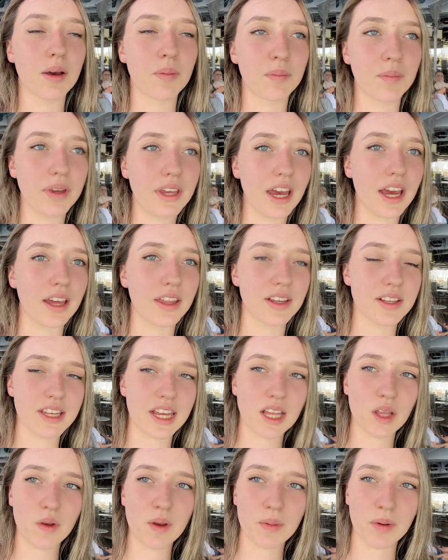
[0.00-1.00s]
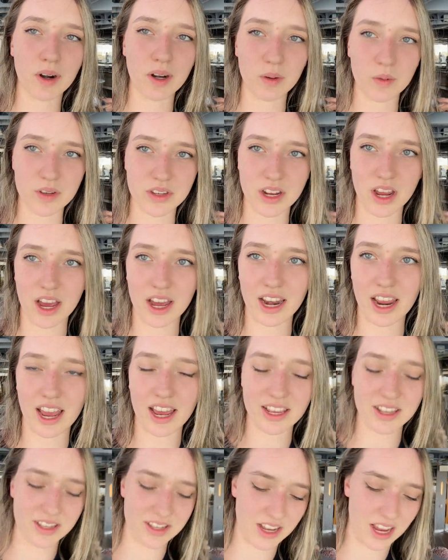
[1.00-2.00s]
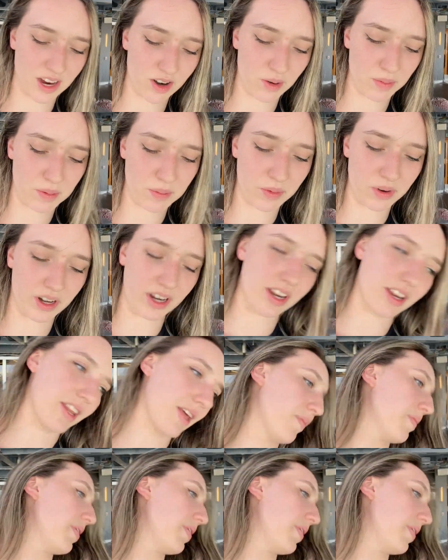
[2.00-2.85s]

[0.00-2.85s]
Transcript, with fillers: But yeah, the sail away party was not as I remembered it. They